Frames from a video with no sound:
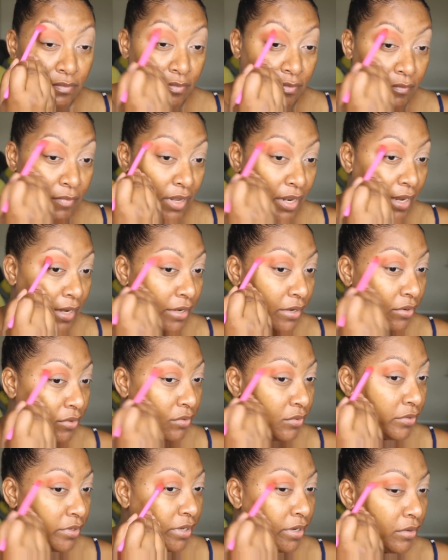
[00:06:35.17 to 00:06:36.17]
but I
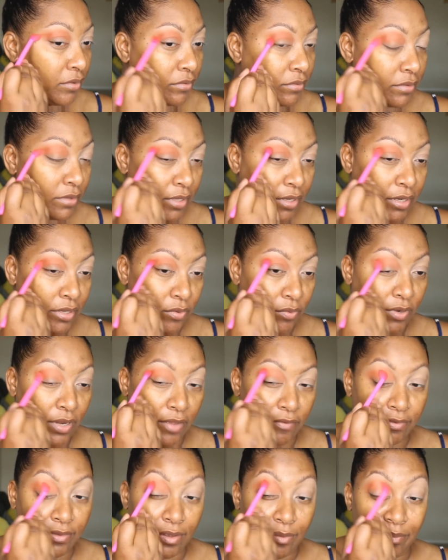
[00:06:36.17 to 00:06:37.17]
know, you know, they don't
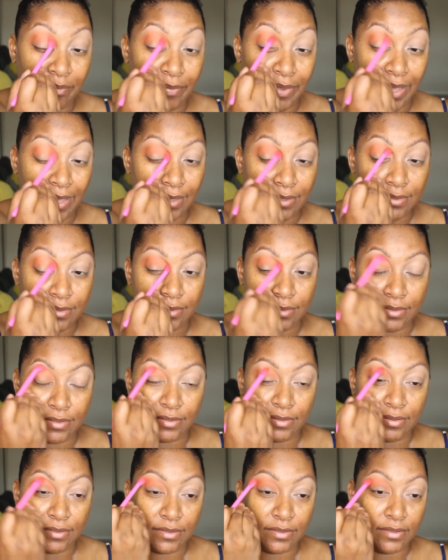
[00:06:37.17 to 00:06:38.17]
have the best
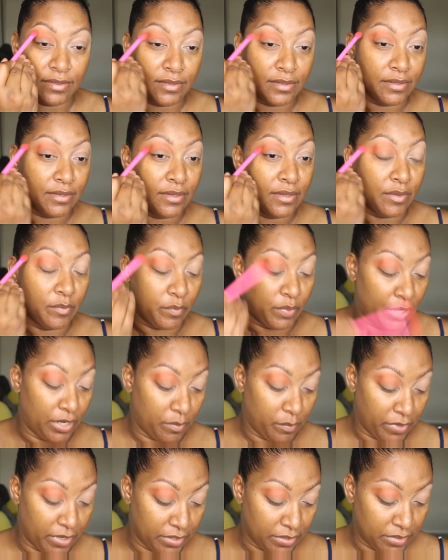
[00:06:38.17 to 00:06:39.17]

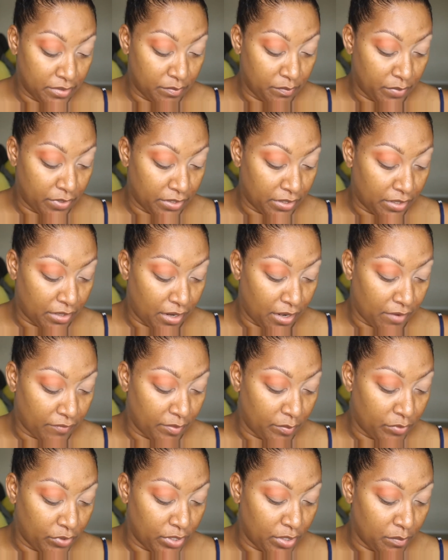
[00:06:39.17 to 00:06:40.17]
pigment, but a lot of
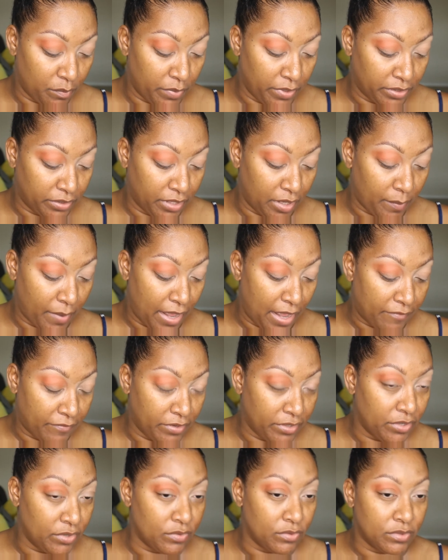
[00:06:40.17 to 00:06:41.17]
them you can build up. Have I
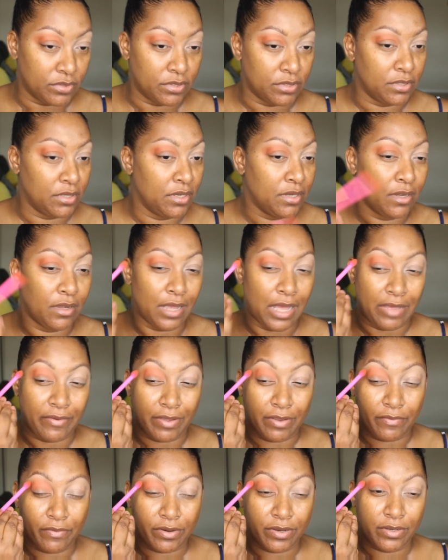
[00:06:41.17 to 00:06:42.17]
ever used
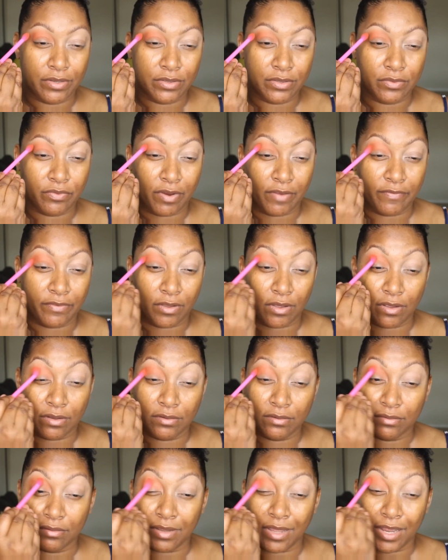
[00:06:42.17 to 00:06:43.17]

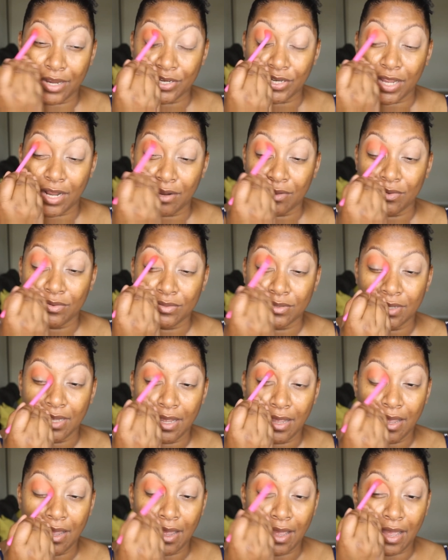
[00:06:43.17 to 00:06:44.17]
Revlon eyeshadows?
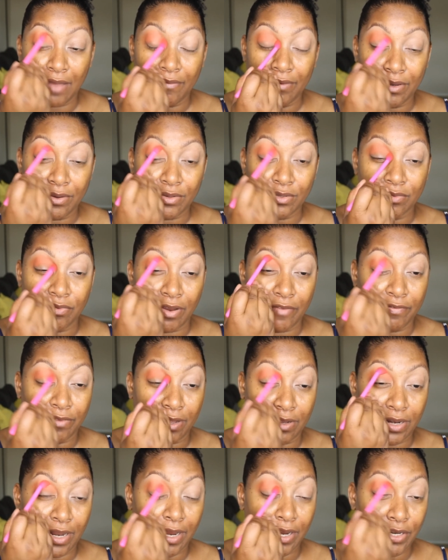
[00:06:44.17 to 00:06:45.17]
I haven't used
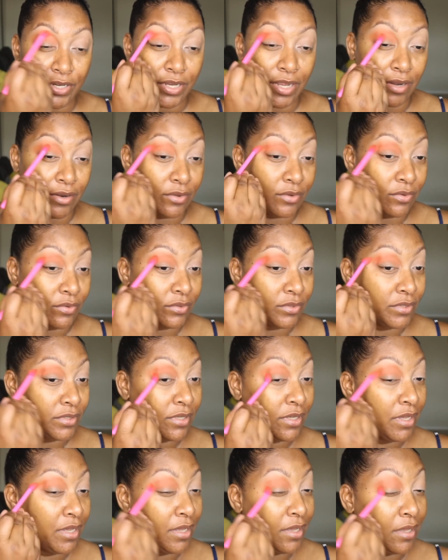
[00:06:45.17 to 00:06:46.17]
Revlon eyeshadows
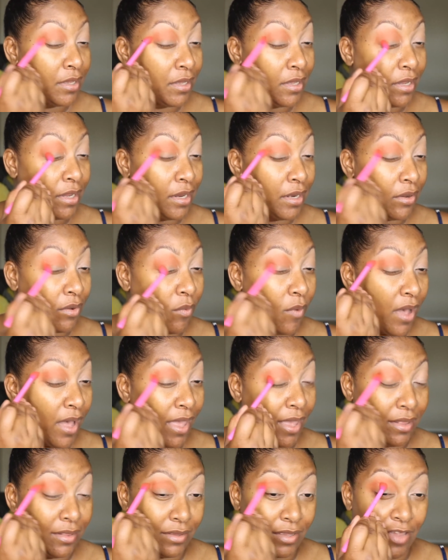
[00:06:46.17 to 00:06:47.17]
in a
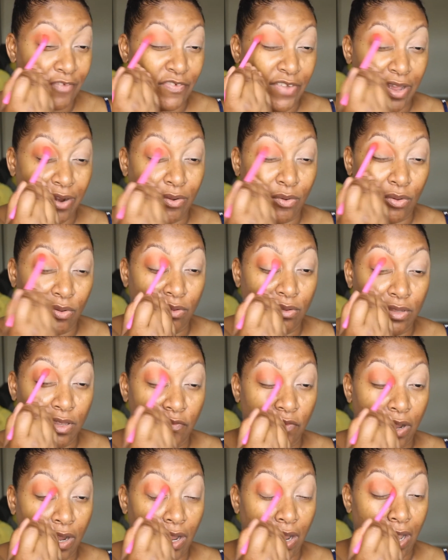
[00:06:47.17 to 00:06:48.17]
while, if at all.
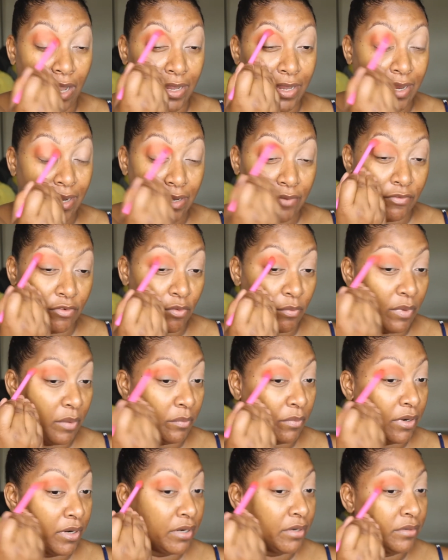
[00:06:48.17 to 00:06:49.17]
I can't even
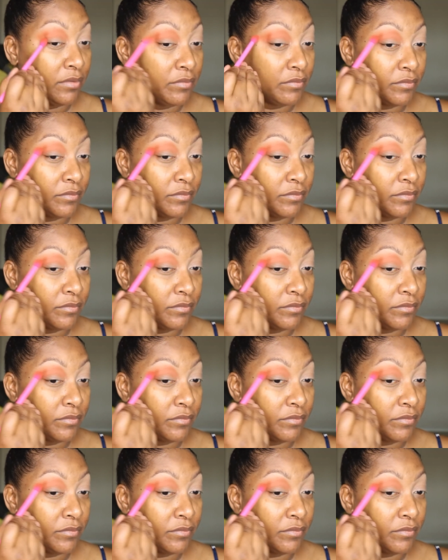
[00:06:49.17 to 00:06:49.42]
remember.